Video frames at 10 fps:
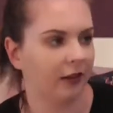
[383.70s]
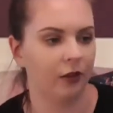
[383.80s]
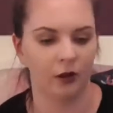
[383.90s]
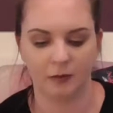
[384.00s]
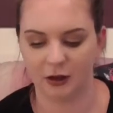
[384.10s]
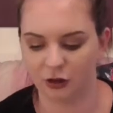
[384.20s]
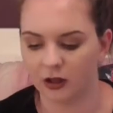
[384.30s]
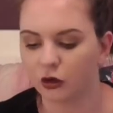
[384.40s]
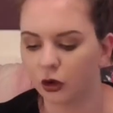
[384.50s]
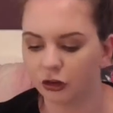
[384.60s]
I thought I'd mention,
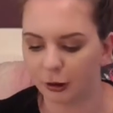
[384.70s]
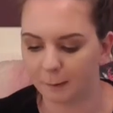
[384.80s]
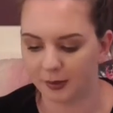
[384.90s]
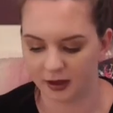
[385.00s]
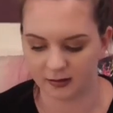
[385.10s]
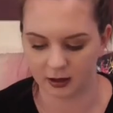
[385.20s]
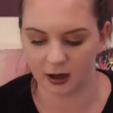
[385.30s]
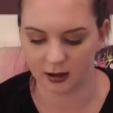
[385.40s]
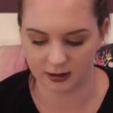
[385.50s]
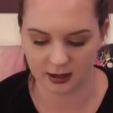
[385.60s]
it's not a jumper, it's a
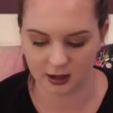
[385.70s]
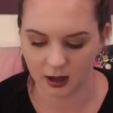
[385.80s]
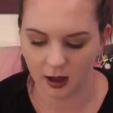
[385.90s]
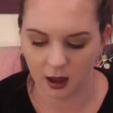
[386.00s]
cardigan.